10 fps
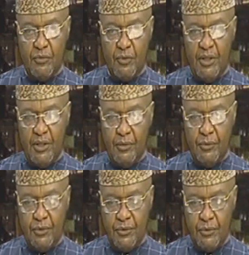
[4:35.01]

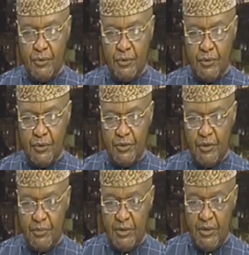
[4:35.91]
Oyegun to
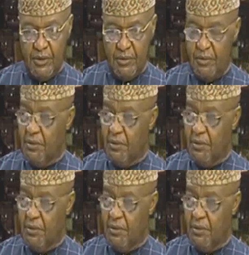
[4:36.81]
Oshiomhole.